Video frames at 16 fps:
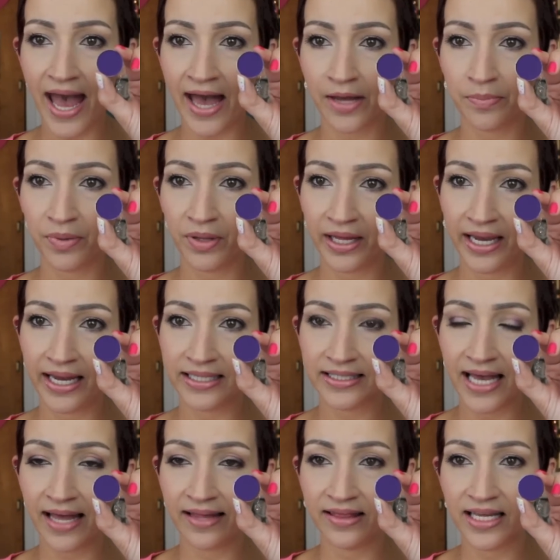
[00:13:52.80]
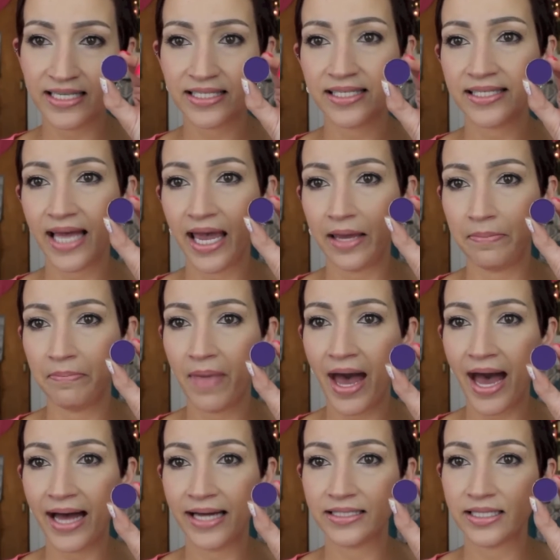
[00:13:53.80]
Eggplant, and this is a
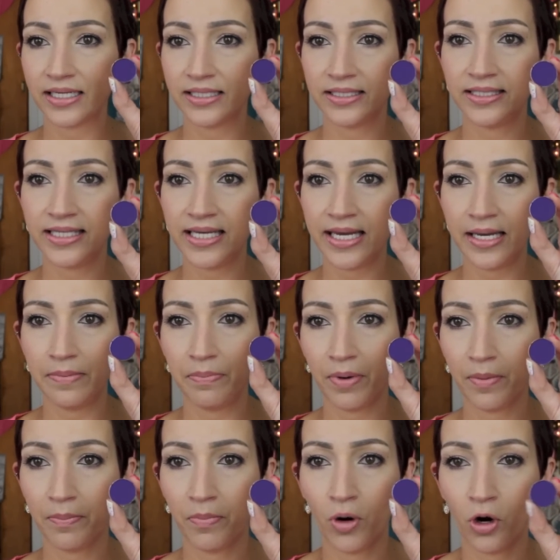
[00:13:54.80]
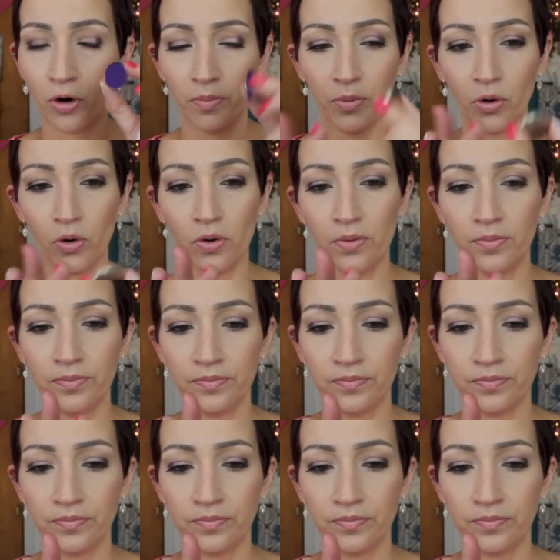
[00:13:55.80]
matte deep purple.